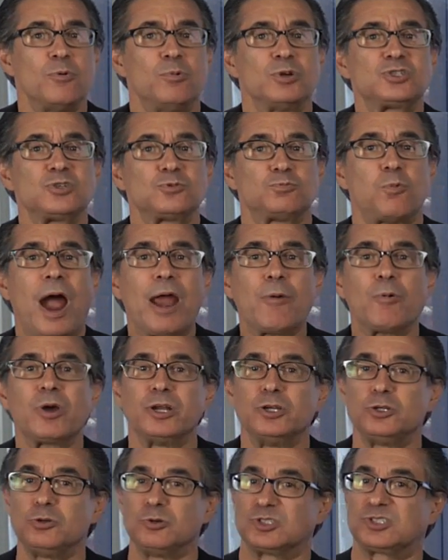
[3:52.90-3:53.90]
which is why we're
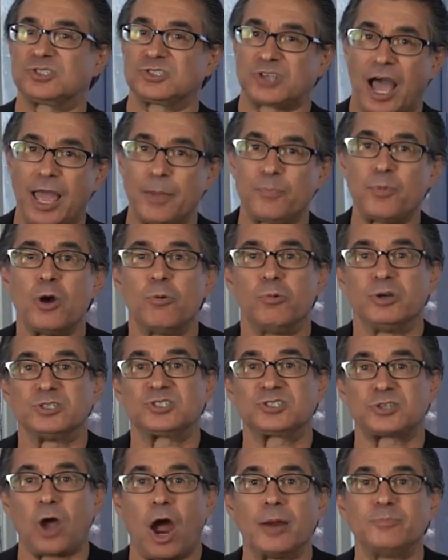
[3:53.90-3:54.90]
going to do a Skype with
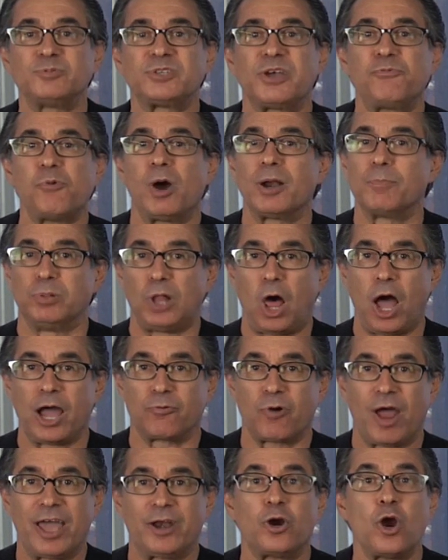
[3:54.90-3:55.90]
Scarbs F1 blog
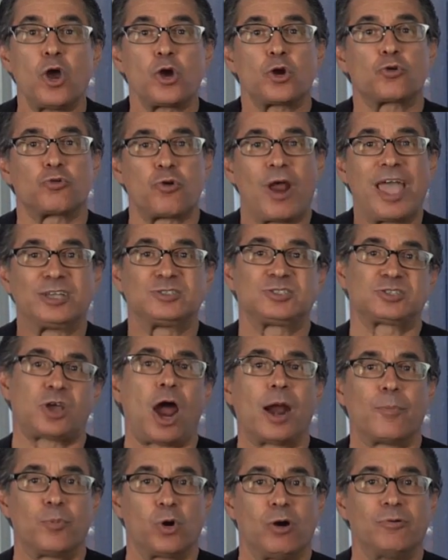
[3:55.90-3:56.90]
writer Craig
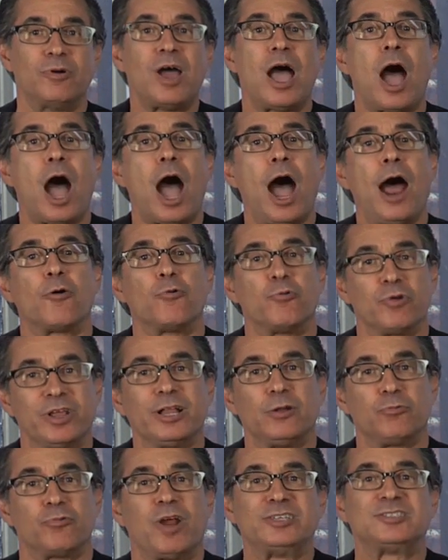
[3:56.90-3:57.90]
Scarborough, our
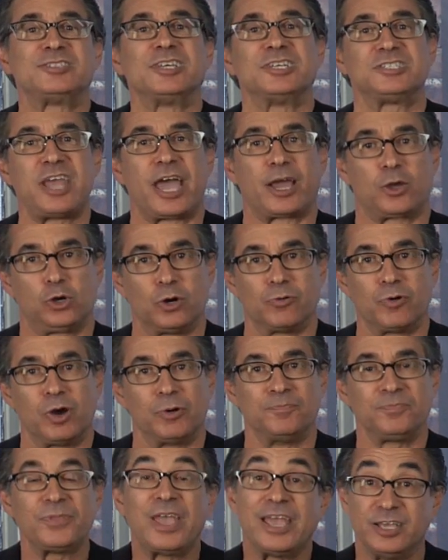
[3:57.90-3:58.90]
real racing tech guru.
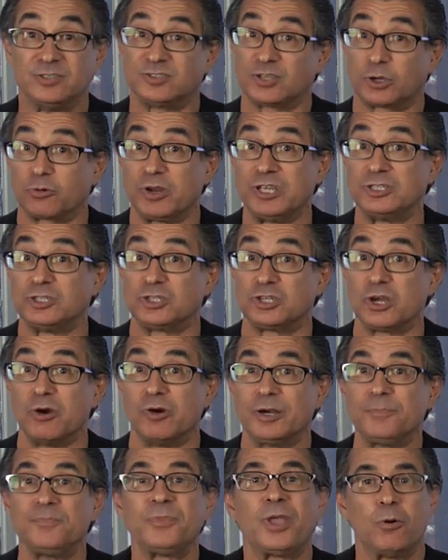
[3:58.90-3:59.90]
He's agreed to do it,